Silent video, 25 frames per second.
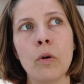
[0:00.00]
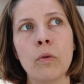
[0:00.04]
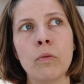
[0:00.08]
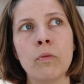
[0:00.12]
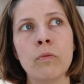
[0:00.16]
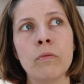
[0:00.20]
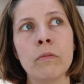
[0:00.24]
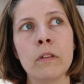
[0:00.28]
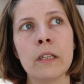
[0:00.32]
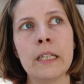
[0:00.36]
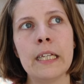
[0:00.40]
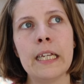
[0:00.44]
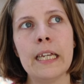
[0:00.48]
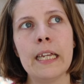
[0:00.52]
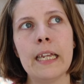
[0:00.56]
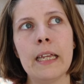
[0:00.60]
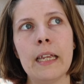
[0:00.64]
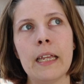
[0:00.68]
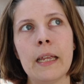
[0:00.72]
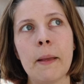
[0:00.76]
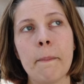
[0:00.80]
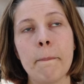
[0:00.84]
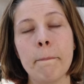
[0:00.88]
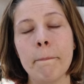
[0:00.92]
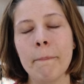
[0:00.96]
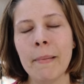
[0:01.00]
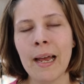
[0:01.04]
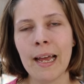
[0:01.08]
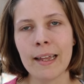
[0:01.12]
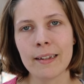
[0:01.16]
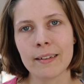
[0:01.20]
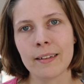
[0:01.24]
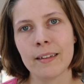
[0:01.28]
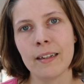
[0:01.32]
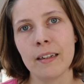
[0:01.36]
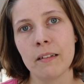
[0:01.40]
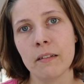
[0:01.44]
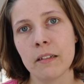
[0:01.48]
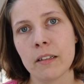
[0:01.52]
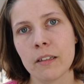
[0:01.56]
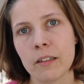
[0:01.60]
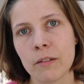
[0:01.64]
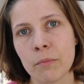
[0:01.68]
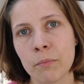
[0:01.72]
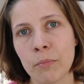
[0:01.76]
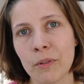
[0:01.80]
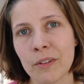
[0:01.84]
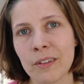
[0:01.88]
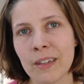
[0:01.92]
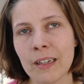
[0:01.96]
only
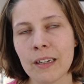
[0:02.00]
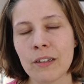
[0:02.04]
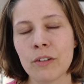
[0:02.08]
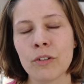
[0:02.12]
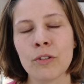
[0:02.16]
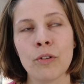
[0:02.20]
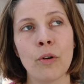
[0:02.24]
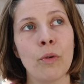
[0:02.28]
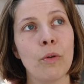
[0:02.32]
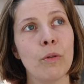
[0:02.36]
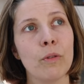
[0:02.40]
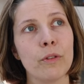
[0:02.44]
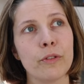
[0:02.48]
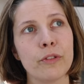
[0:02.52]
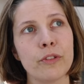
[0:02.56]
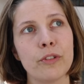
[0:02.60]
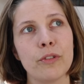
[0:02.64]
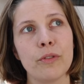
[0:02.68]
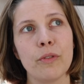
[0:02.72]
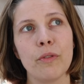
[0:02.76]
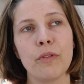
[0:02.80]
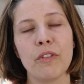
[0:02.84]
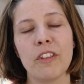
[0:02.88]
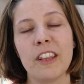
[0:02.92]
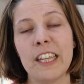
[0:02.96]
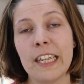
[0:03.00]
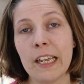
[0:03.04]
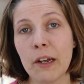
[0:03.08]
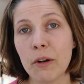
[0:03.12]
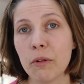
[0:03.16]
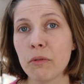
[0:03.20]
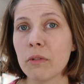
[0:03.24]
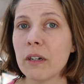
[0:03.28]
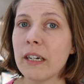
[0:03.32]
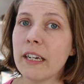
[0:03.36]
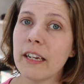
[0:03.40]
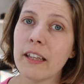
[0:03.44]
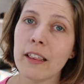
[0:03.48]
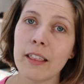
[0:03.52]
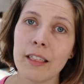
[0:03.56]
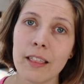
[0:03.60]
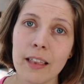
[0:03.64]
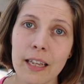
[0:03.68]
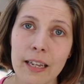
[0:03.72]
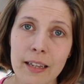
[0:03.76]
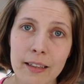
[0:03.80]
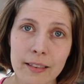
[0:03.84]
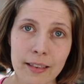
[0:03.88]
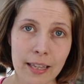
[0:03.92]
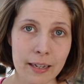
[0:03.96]
madness, but it's also the only
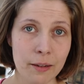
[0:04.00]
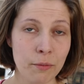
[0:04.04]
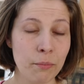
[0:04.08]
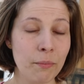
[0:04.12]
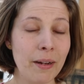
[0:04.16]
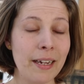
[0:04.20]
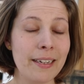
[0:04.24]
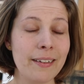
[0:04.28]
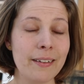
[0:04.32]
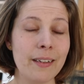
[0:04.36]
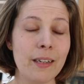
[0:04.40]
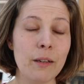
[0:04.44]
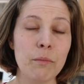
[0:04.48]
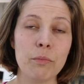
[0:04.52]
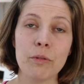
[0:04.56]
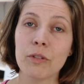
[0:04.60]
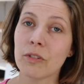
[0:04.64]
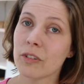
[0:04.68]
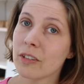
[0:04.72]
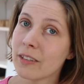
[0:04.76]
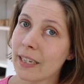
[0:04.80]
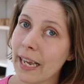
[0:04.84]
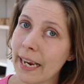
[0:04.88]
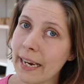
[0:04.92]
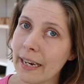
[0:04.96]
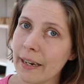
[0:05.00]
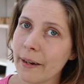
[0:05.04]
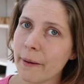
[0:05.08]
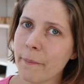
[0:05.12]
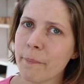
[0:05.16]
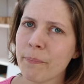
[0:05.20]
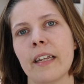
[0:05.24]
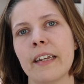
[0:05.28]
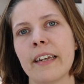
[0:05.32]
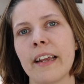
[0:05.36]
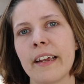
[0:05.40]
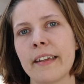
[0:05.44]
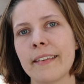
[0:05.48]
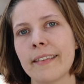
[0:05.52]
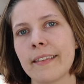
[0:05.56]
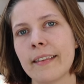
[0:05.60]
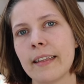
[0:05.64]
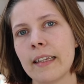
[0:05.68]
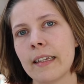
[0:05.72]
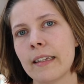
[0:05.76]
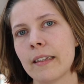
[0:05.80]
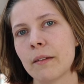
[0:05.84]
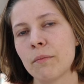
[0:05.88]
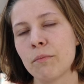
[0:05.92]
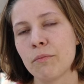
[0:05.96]
thing that might keep you sane. And I
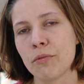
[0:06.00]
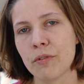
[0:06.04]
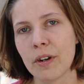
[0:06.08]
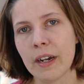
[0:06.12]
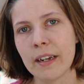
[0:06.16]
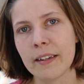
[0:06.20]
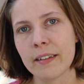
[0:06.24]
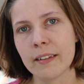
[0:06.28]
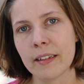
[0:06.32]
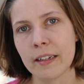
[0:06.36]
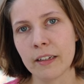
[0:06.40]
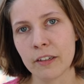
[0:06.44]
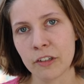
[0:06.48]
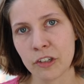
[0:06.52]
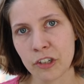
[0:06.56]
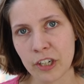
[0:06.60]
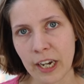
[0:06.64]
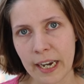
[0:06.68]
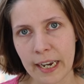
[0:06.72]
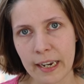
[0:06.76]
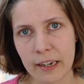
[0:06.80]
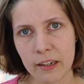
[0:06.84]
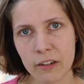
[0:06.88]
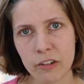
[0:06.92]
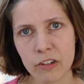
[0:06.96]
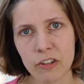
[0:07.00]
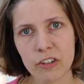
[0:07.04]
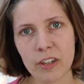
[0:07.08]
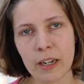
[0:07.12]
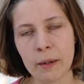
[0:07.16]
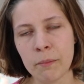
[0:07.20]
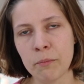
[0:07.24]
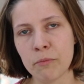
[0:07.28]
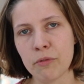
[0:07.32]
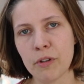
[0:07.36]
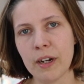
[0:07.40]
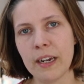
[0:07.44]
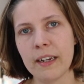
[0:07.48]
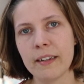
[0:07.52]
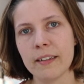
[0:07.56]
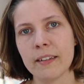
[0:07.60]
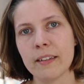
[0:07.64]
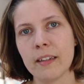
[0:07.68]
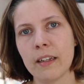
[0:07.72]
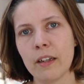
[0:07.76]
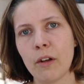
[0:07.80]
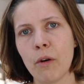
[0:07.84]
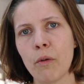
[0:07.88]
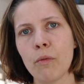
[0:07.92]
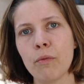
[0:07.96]
think embracing change,
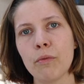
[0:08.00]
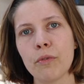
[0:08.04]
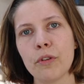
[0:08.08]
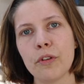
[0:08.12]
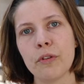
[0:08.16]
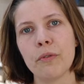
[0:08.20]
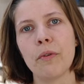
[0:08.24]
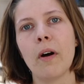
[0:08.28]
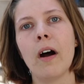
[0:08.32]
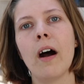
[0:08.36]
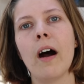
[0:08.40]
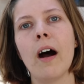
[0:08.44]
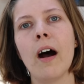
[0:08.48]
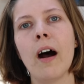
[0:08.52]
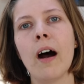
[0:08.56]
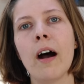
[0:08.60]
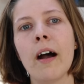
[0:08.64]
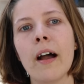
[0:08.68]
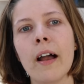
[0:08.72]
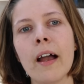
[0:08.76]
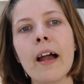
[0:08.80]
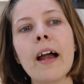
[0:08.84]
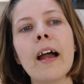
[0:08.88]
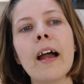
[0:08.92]
embracing who you are